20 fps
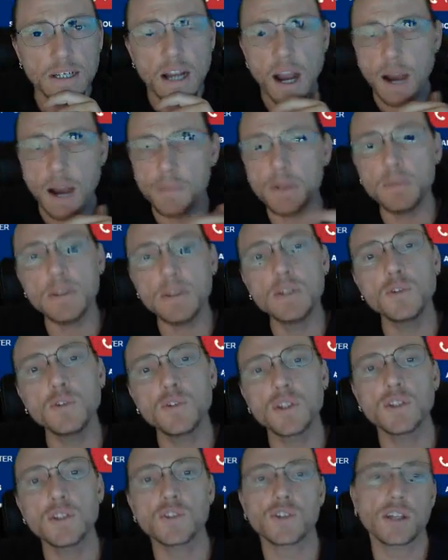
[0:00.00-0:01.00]
I'm going to be
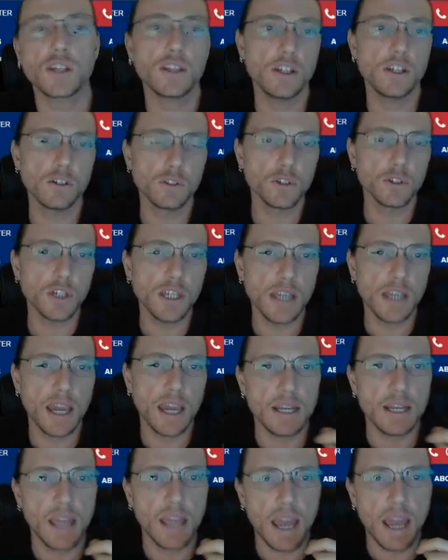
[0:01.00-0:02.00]
using the site that you're looking
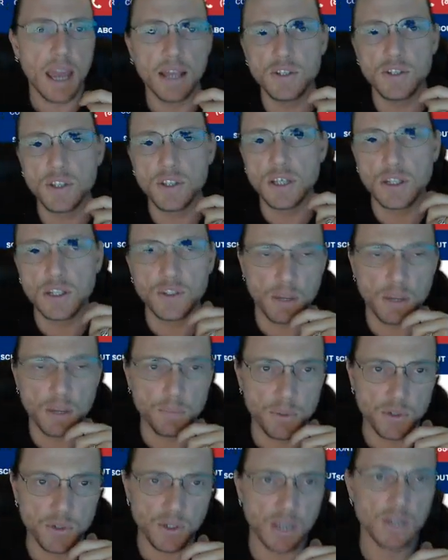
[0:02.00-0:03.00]
at as the
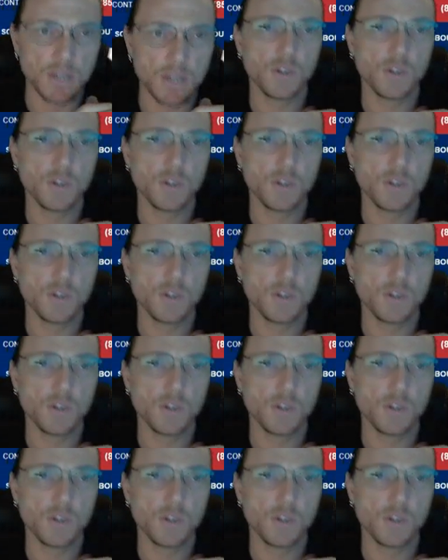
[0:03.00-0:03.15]
example site.